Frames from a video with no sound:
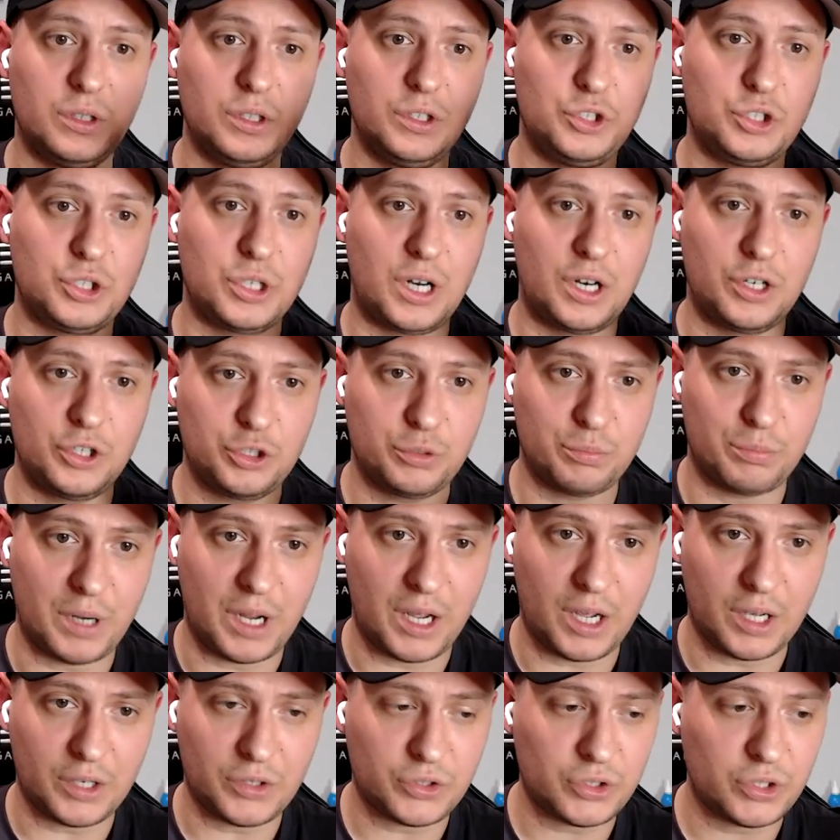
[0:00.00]
the
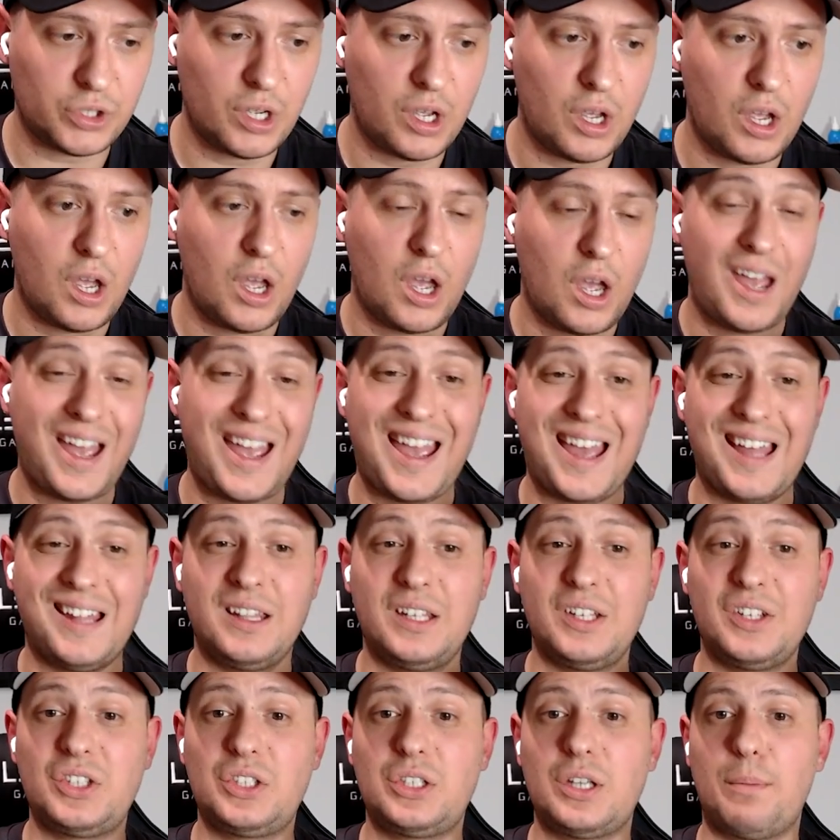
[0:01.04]
chargebacks, and
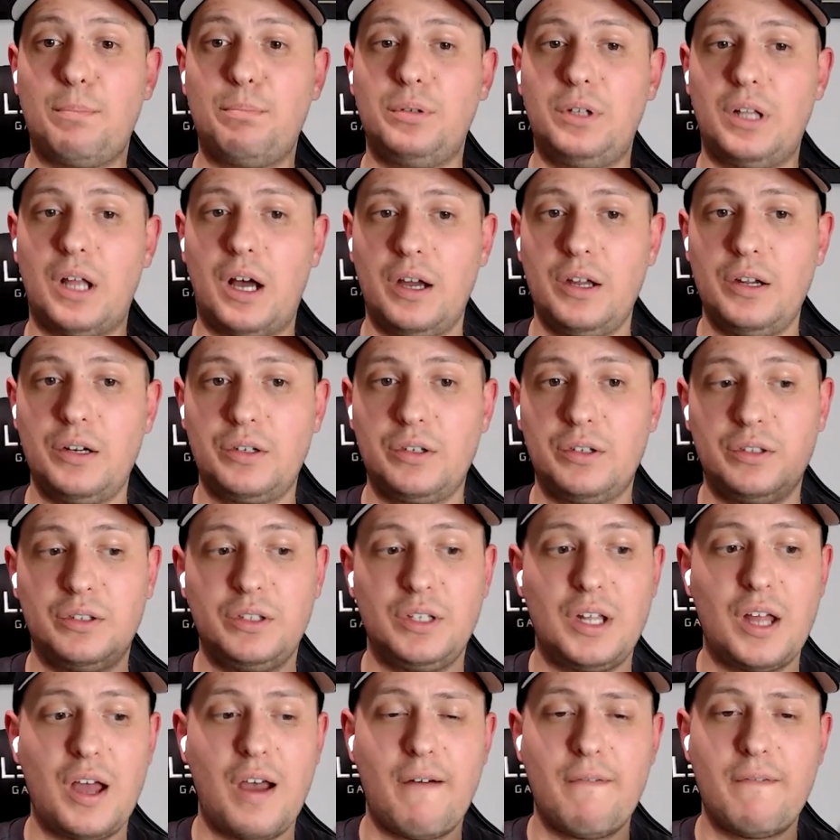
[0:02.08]
the supplier
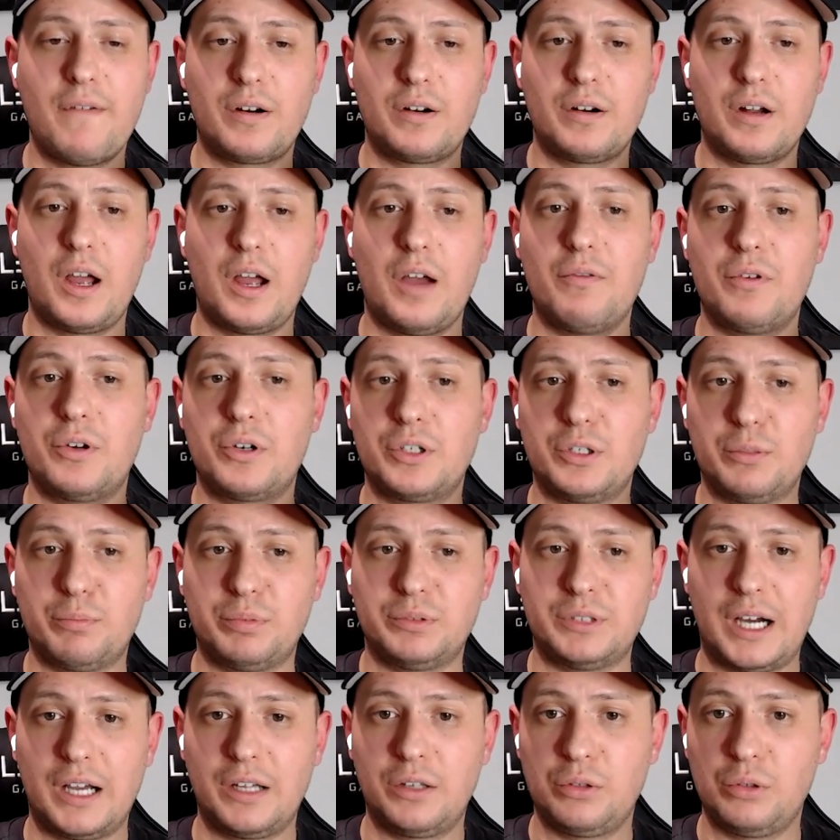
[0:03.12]
never ever
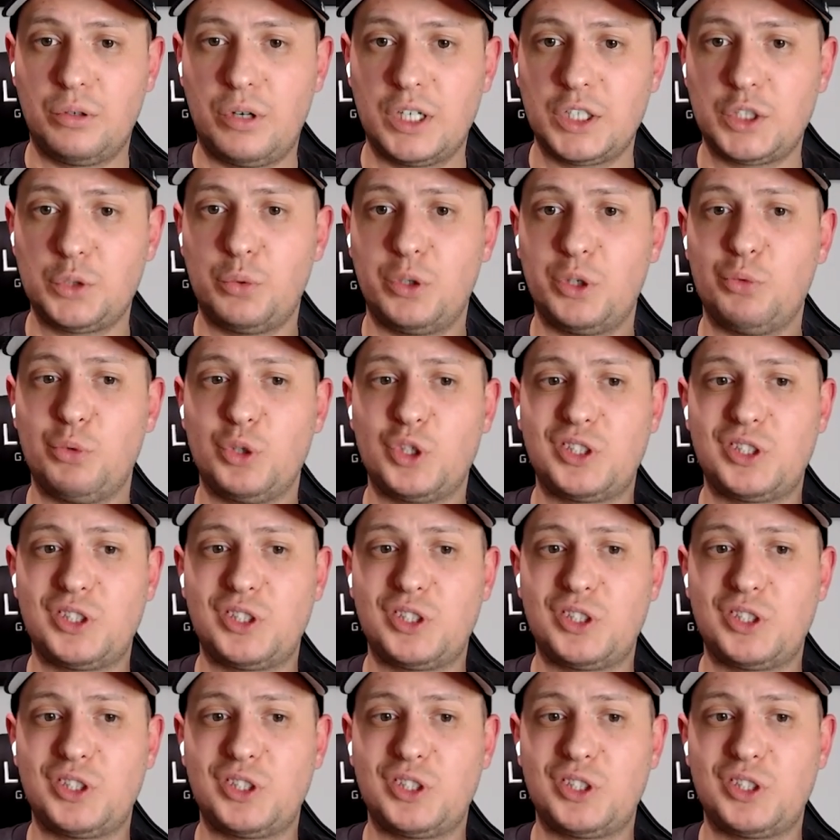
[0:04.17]
replied to us when we